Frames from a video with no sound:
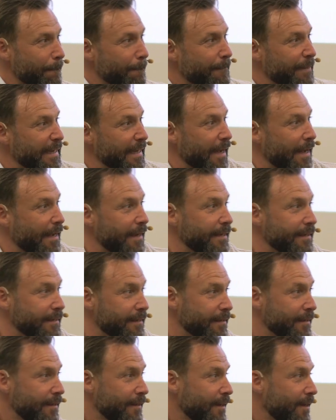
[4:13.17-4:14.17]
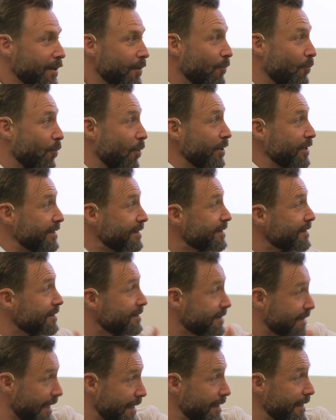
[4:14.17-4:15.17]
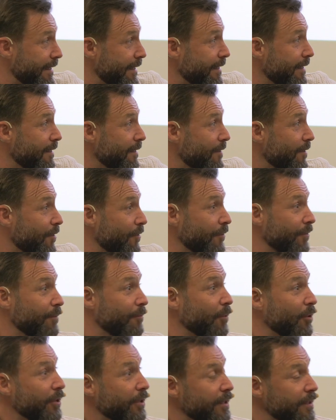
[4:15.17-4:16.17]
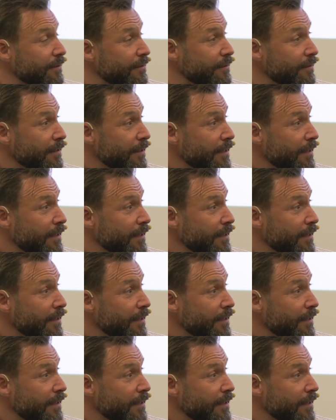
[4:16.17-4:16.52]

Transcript: behind what is selling on the market